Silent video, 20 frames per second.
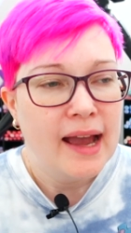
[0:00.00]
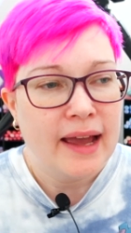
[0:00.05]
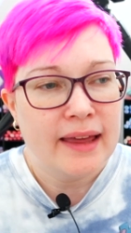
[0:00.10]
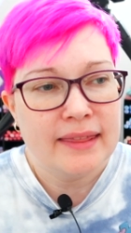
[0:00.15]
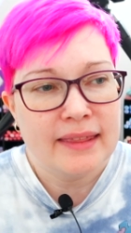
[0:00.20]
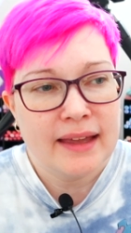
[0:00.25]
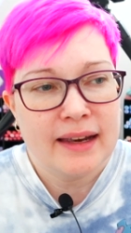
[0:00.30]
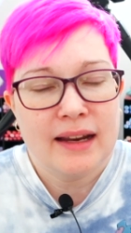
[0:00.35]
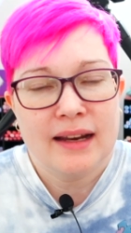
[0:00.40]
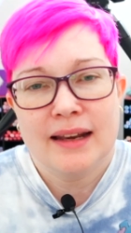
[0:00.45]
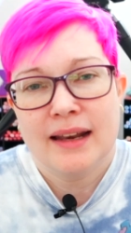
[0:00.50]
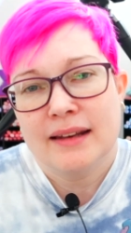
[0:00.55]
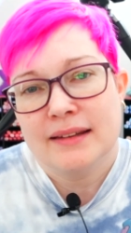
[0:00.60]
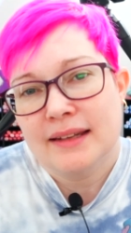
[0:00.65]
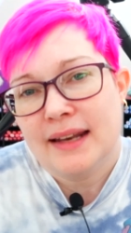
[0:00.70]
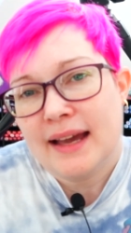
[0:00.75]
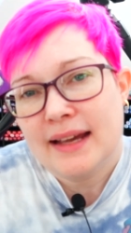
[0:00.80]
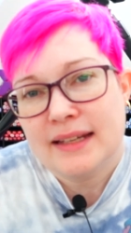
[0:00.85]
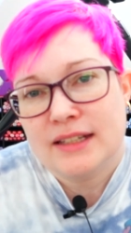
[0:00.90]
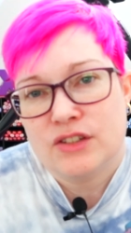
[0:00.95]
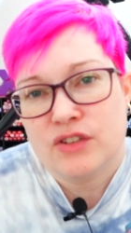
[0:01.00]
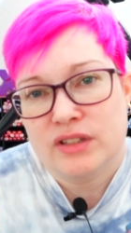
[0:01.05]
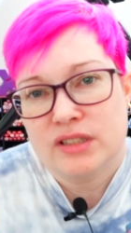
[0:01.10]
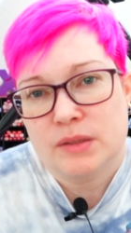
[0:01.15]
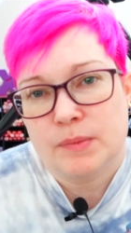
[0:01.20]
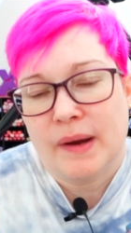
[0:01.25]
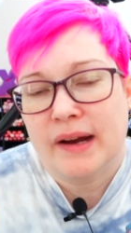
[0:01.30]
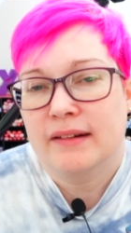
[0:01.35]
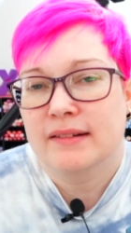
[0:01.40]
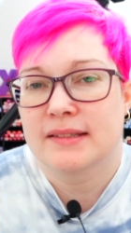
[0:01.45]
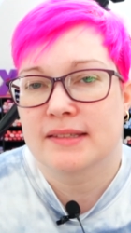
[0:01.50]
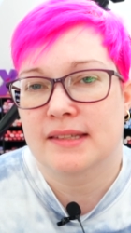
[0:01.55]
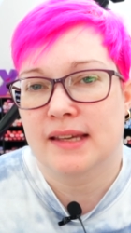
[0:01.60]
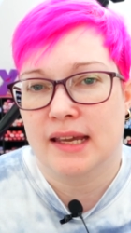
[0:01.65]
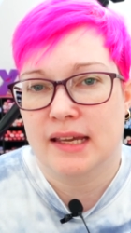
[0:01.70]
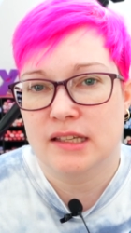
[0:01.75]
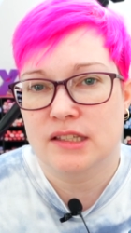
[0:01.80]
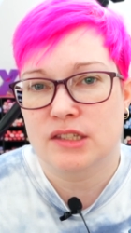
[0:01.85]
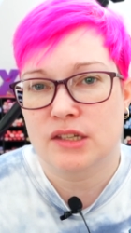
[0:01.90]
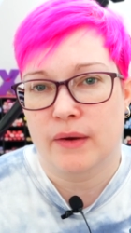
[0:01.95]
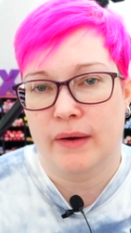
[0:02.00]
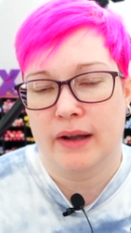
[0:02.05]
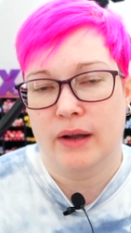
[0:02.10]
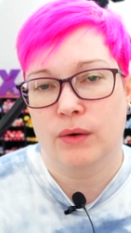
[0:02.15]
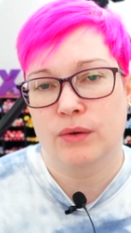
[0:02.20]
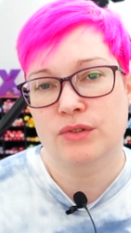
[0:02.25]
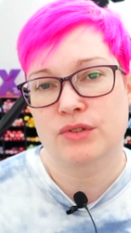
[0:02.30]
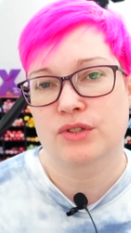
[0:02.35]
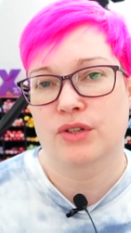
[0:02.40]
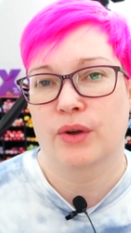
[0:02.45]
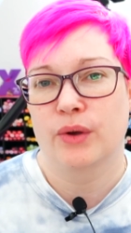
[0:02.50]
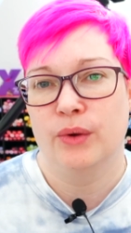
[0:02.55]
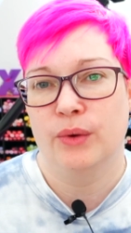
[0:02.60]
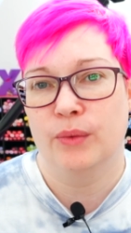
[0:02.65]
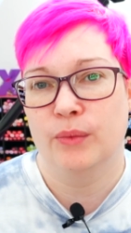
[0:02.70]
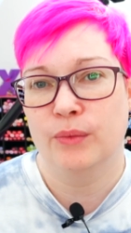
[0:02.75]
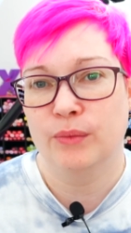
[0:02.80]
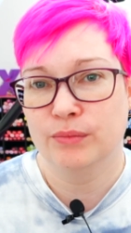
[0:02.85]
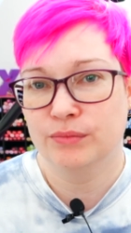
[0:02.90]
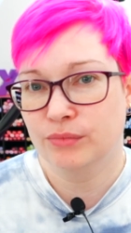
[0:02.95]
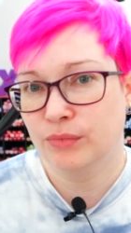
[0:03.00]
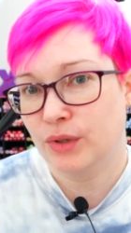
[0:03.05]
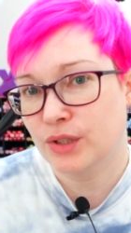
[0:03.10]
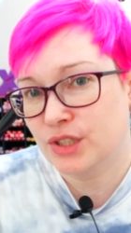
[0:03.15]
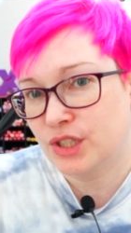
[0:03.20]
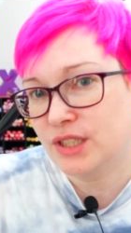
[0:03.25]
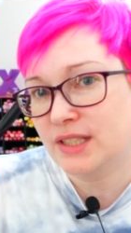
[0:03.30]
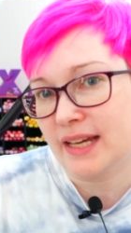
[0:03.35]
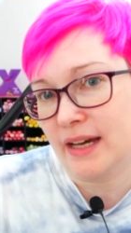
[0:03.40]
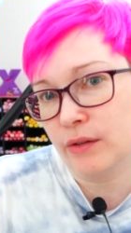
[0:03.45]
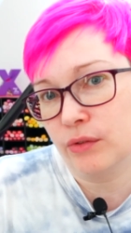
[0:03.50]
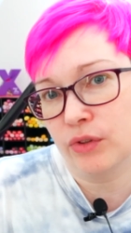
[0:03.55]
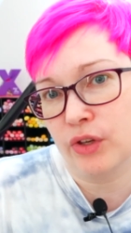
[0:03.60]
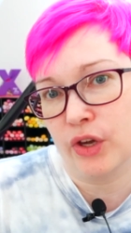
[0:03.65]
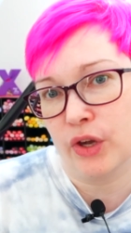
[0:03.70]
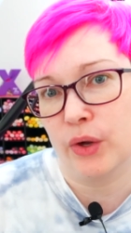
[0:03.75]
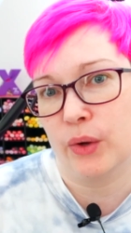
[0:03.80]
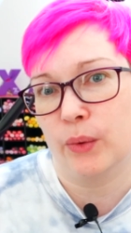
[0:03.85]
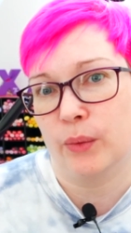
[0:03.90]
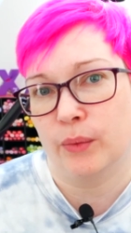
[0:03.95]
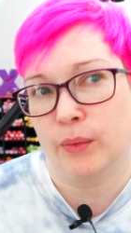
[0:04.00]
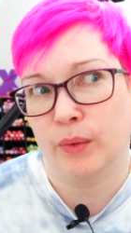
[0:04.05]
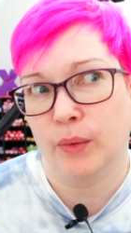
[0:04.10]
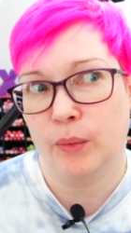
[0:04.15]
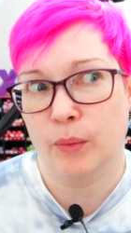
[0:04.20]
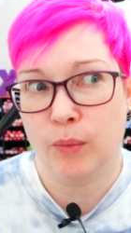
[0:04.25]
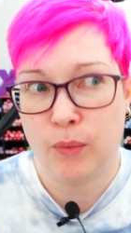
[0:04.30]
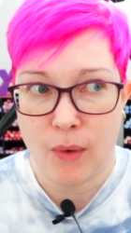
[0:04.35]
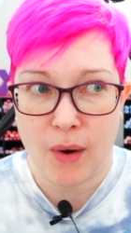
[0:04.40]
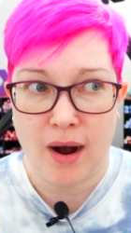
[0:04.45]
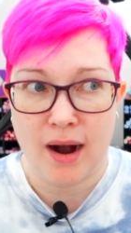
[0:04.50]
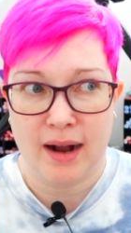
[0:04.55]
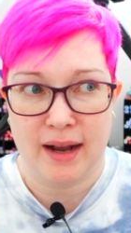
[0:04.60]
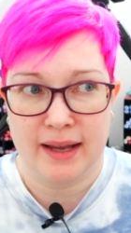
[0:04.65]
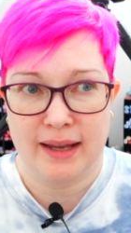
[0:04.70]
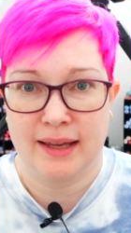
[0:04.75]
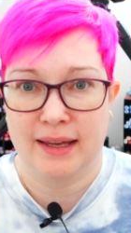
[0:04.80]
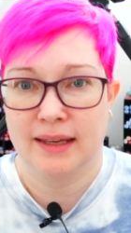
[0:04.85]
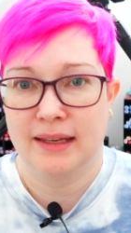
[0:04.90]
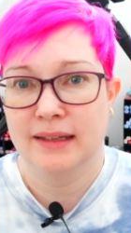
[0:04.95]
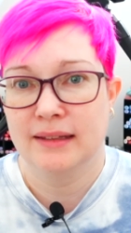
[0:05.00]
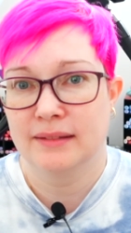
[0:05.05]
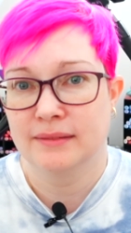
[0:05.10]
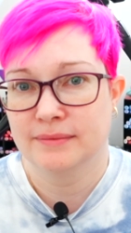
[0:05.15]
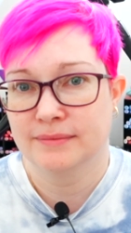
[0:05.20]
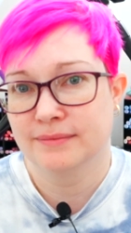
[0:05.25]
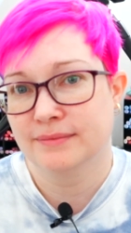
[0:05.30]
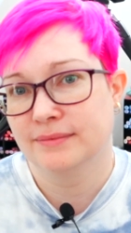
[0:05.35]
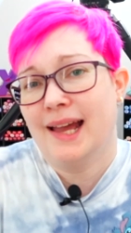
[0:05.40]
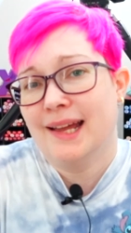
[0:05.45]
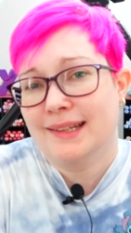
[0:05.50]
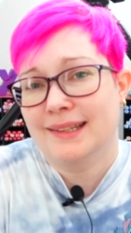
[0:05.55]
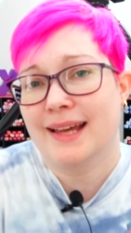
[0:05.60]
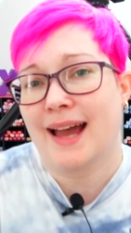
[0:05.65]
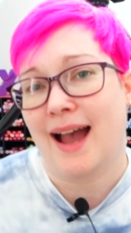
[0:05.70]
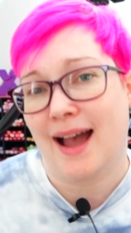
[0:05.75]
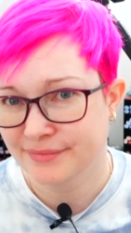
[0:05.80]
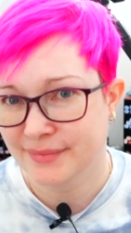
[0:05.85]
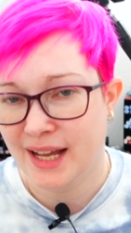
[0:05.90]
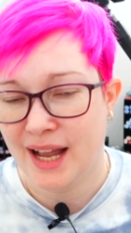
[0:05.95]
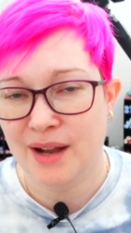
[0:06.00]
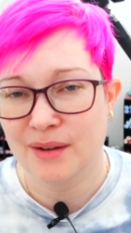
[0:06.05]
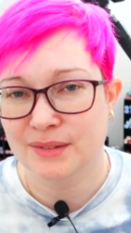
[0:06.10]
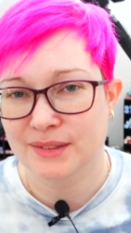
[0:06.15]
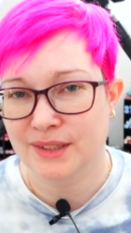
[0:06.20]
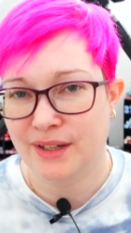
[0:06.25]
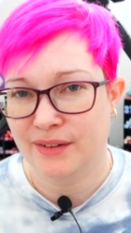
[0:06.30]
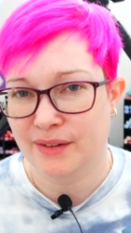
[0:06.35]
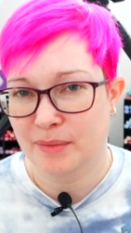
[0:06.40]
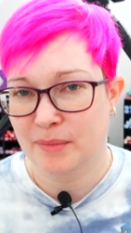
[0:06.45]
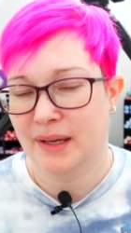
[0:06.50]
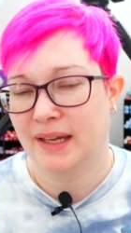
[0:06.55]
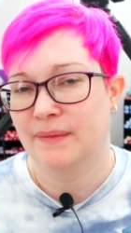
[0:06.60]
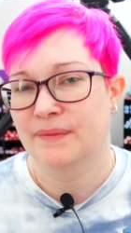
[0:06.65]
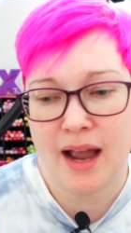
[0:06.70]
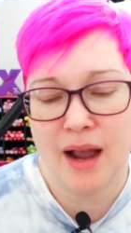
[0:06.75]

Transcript: and then I like transparency, so I also want to tell you why and how it's gonna be.